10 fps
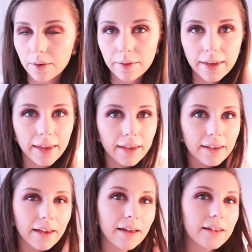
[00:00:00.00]
Okay
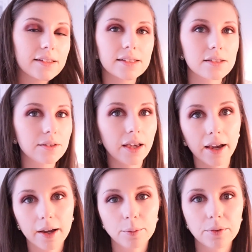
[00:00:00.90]
guys, so
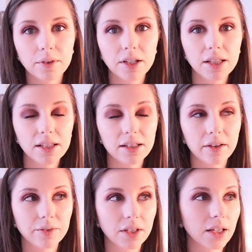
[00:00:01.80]
yeah, I'm really
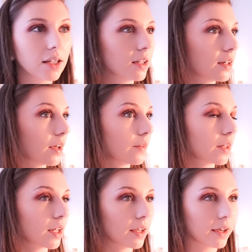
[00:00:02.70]
loving it now
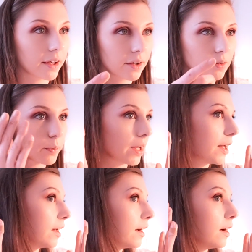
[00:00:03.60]
that I have
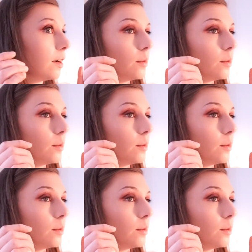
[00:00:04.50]
my